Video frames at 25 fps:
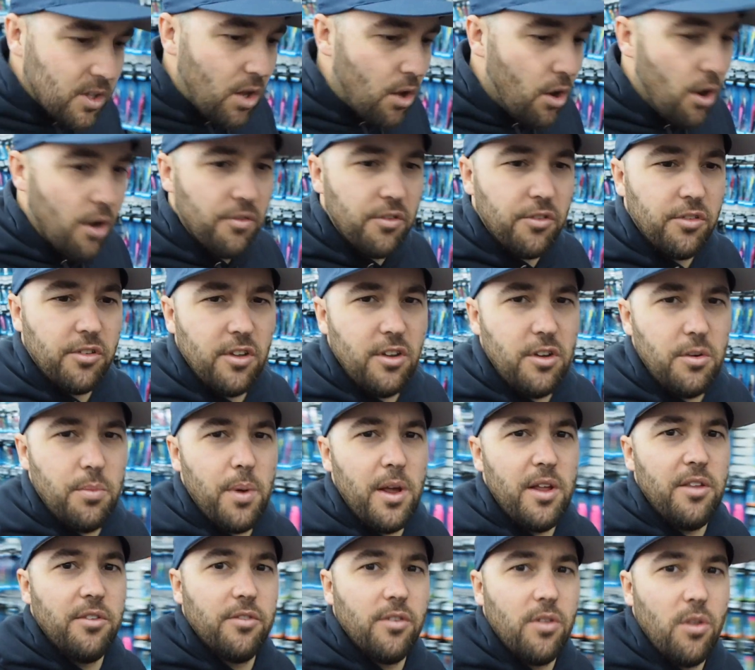Obviously
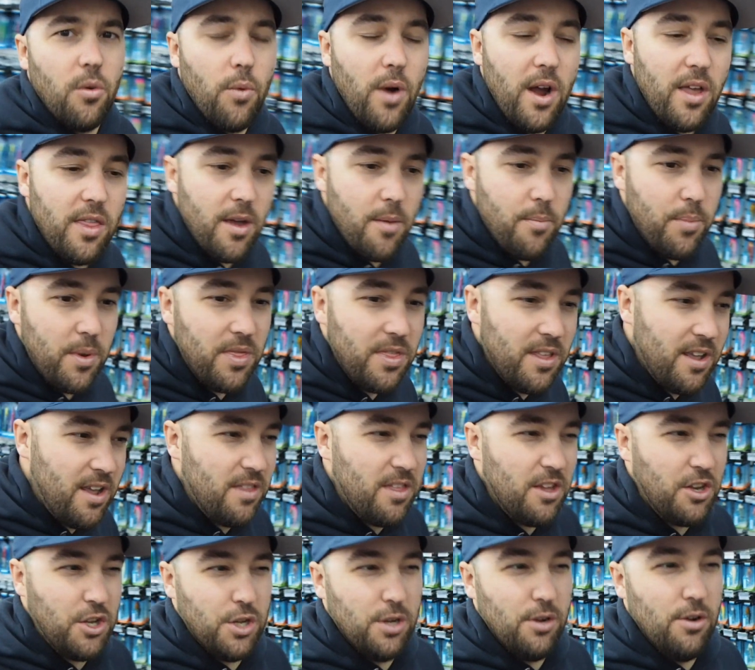depends on the weather, but they're
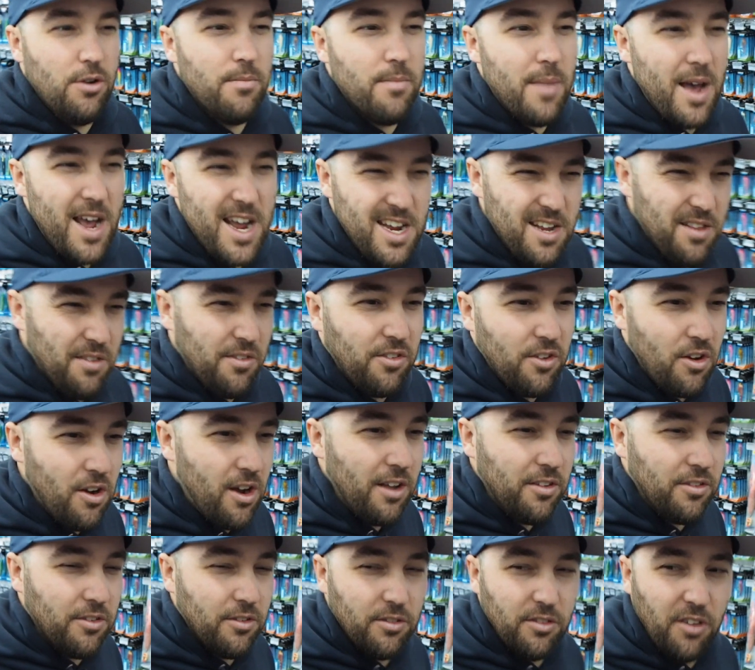the two main
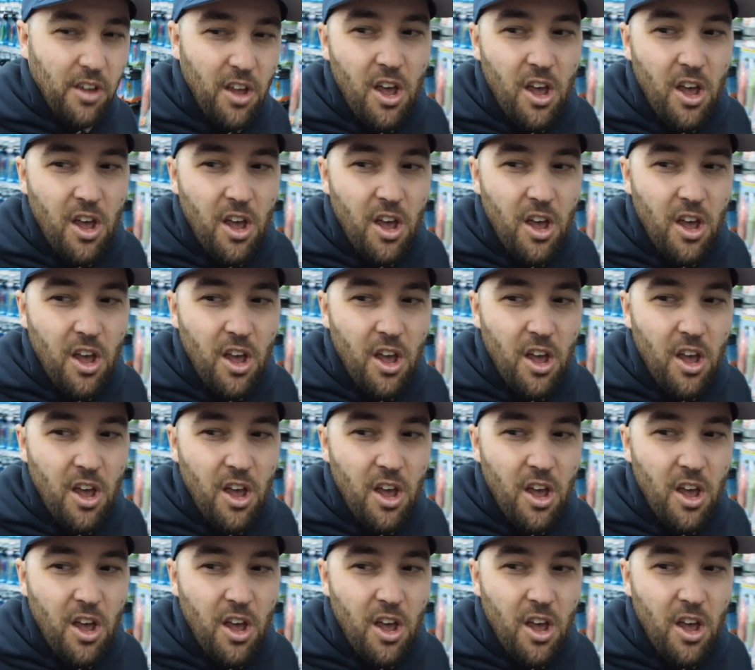sizes.